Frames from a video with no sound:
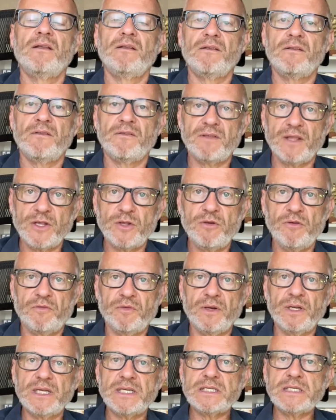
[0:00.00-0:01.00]
Thank you for
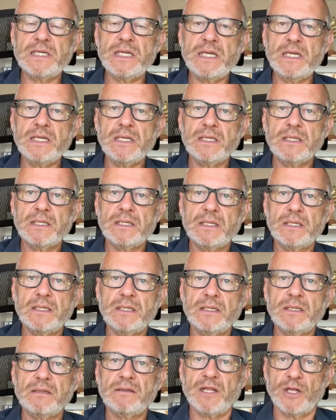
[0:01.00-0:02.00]
listening.
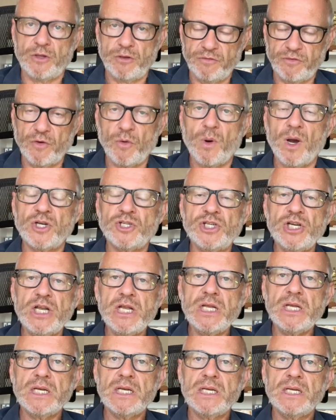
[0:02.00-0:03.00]
Thank you for
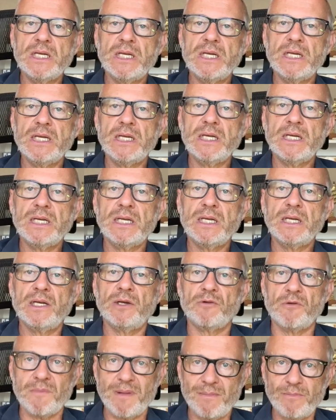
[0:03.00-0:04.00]
watching.
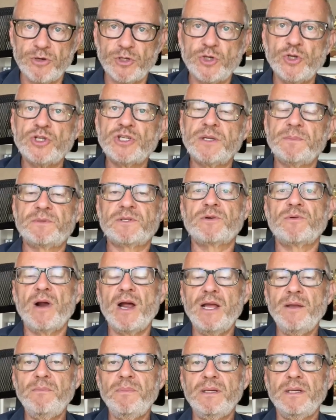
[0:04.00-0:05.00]
Remember to
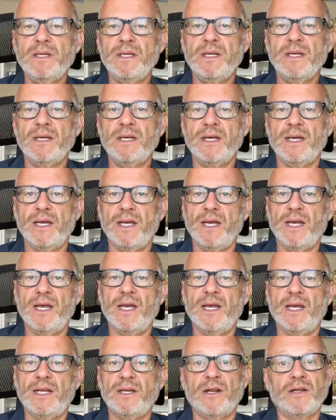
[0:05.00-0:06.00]
subscribe.
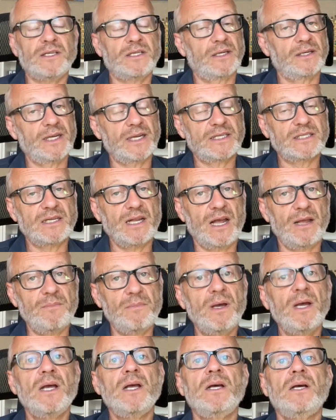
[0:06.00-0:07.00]
And until next
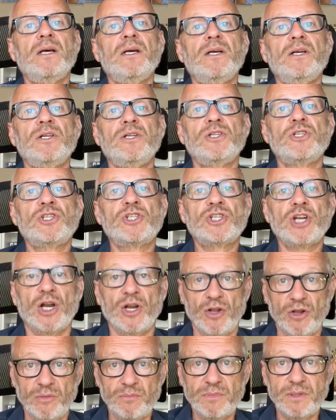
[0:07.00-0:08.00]
time,
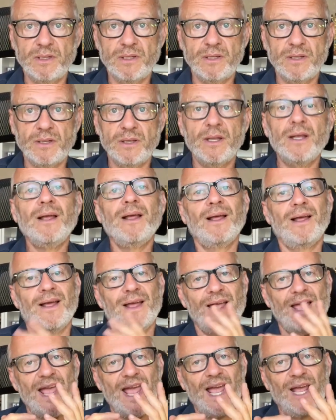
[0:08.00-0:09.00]
shalom
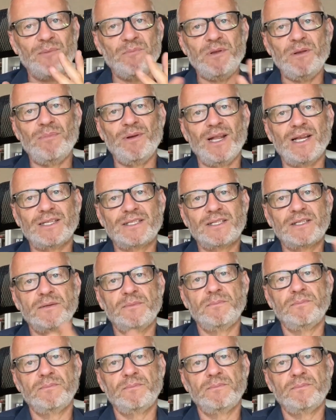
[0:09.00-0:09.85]
and be blessed.